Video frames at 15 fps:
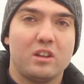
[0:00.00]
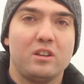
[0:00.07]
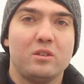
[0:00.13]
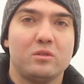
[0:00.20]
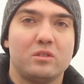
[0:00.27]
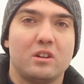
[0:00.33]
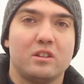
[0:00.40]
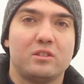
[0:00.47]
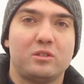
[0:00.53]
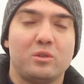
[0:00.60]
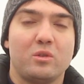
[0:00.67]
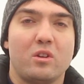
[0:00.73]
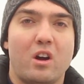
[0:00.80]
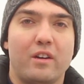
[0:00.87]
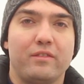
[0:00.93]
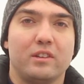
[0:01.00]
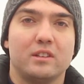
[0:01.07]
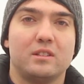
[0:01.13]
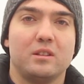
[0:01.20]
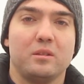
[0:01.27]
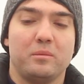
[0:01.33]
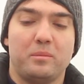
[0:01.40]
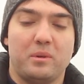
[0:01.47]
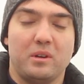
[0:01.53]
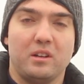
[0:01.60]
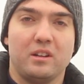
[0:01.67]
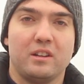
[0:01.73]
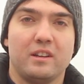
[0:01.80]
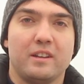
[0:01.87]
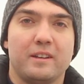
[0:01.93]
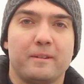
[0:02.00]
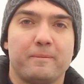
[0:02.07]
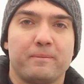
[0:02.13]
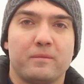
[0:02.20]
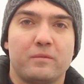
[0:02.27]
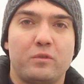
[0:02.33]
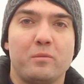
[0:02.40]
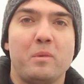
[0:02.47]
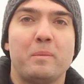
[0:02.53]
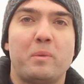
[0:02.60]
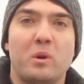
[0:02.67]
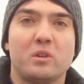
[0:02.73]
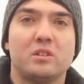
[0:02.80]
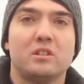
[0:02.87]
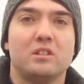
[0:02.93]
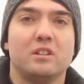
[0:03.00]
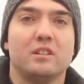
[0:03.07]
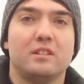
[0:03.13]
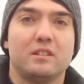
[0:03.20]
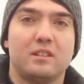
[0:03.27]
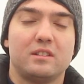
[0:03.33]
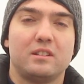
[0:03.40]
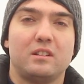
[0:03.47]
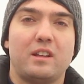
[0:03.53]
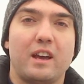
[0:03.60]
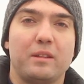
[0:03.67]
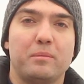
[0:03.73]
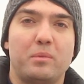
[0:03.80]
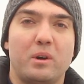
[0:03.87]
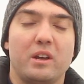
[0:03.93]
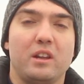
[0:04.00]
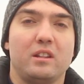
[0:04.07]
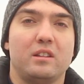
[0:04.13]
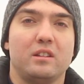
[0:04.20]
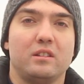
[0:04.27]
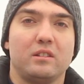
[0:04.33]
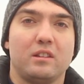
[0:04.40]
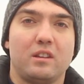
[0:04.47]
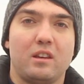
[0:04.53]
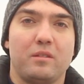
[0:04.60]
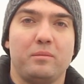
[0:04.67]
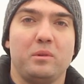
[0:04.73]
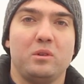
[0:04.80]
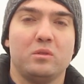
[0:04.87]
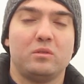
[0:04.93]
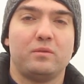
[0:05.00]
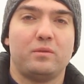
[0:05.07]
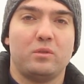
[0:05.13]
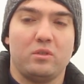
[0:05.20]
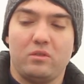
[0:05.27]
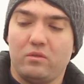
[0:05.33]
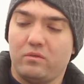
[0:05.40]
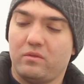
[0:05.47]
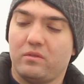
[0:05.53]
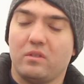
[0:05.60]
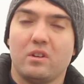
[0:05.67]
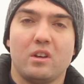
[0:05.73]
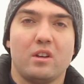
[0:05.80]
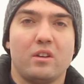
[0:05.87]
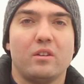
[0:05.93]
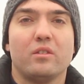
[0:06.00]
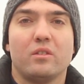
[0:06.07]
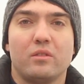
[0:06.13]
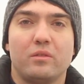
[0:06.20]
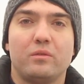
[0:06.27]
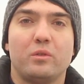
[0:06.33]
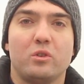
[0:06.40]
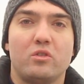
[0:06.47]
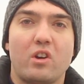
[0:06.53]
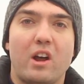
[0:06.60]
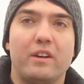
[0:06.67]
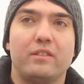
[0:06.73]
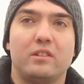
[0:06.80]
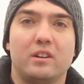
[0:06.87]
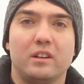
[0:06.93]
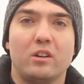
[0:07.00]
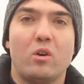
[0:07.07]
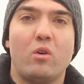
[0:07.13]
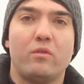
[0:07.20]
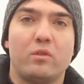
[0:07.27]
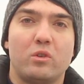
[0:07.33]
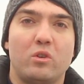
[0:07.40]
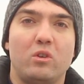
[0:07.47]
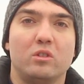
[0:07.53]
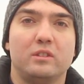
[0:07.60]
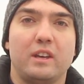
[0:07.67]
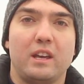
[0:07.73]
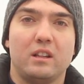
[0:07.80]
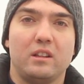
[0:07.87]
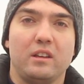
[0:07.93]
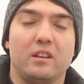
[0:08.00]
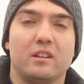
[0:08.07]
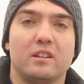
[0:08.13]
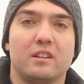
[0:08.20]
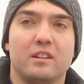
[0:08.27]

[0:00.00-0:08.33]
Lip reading: can use it in studio obviously, but for me personally this is a light body that can be used for travel and overall daily